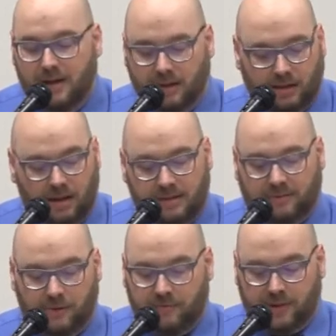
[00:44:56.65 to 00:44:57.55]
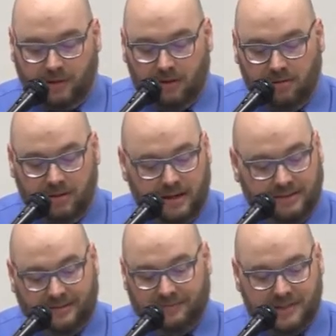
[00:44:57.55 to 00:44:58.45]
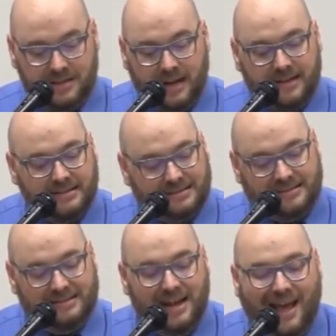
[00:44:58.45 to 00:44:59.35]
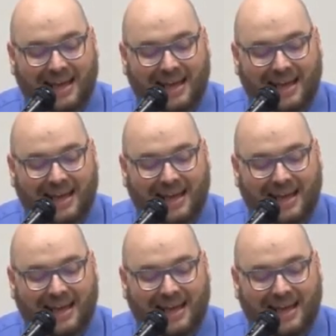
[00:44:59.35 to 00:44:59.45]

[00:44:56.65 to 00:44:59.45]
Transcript: gloss over the long nights of tinnitus'